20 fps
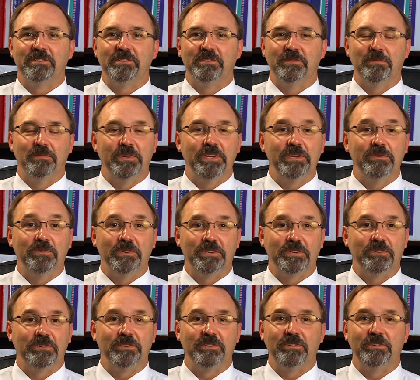to be when
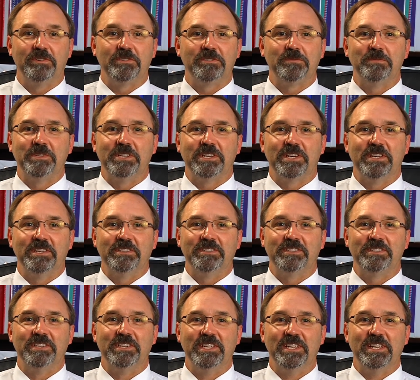you're a nurse
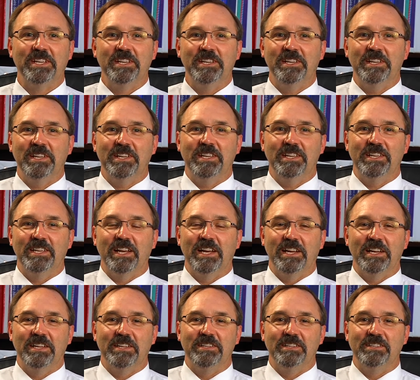because
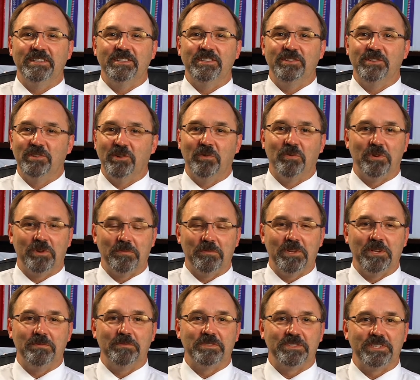uh, you don't want to
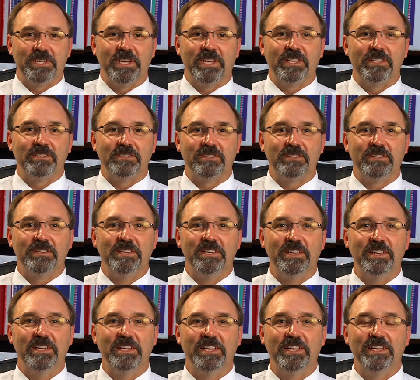make mistakes
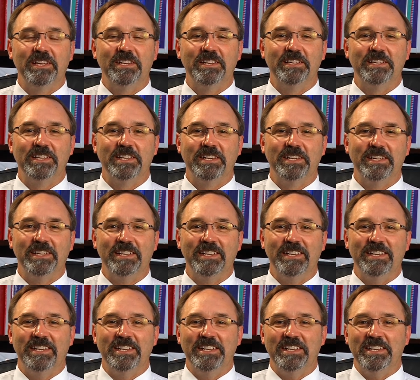and
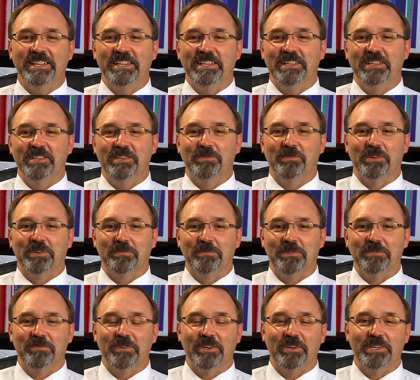you want to be
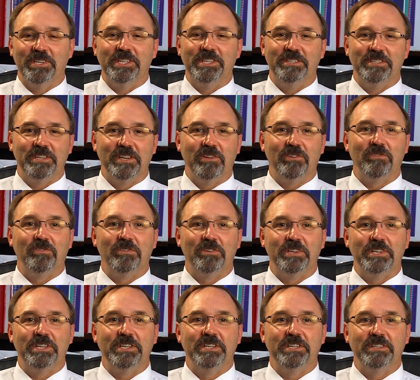very detail
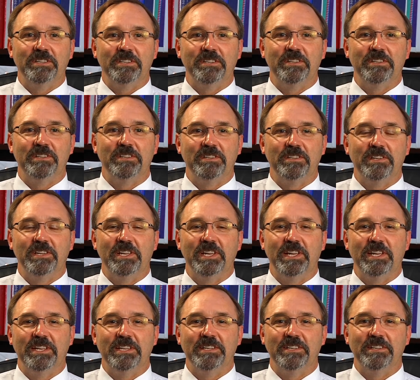oriented
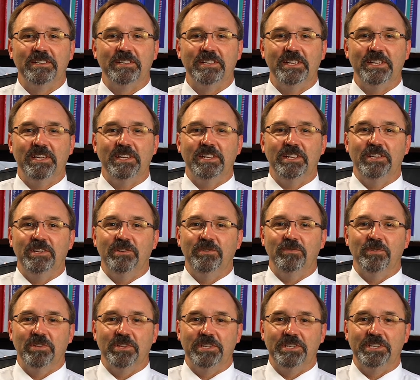and you
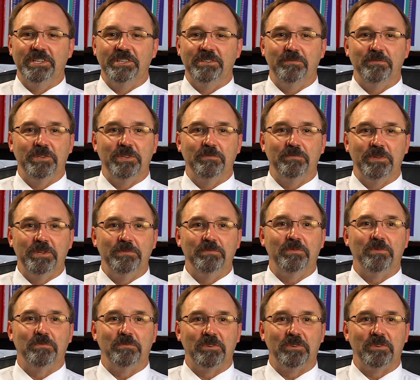really need to be a people